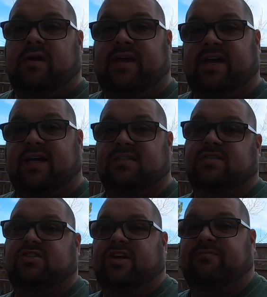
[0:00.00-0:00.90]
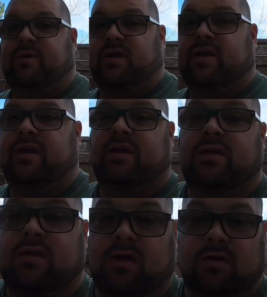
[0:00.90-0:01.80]
Hey guys, it's Chef Barry.
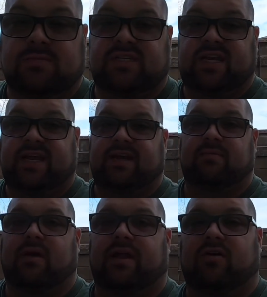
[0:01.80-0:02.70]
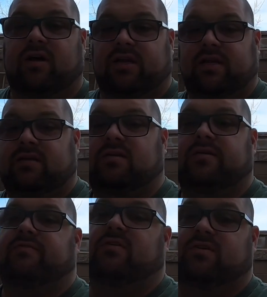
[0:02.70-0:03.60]
Um, today I'm not out hunting,
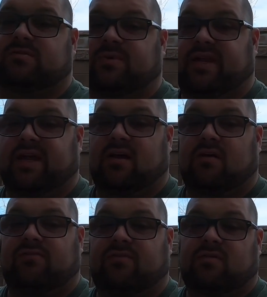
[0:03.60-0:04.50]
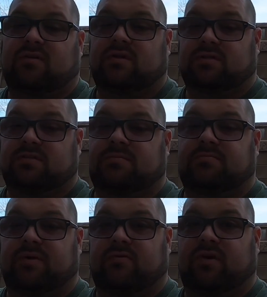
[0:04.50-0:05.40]
even though it is my day off. It's
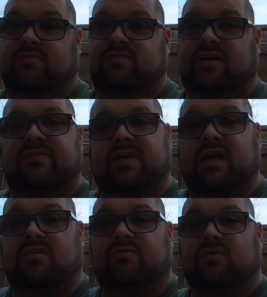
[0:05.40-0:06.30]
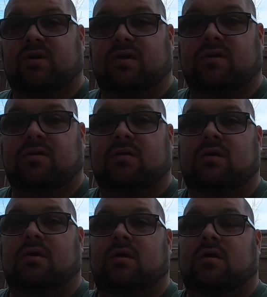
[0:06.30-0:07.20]
been rough driving to California
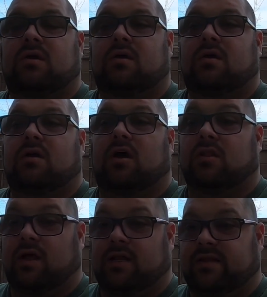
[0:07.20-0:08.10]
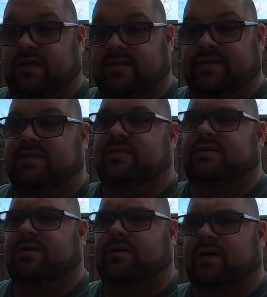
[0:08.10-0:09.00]
a lot lately to
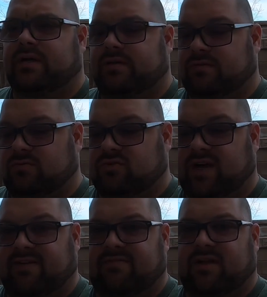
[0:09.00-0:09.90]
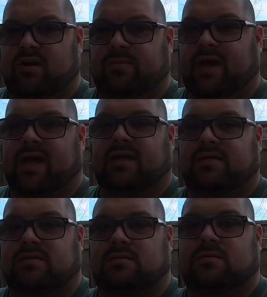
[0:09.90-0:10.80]
go hunt and drive there and back.
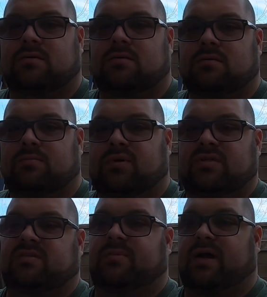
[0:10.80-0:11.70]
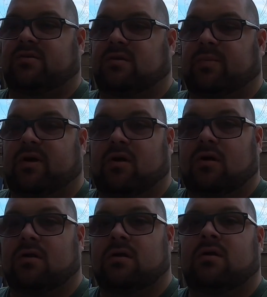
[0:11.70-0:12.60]
It's putting some miles on my car.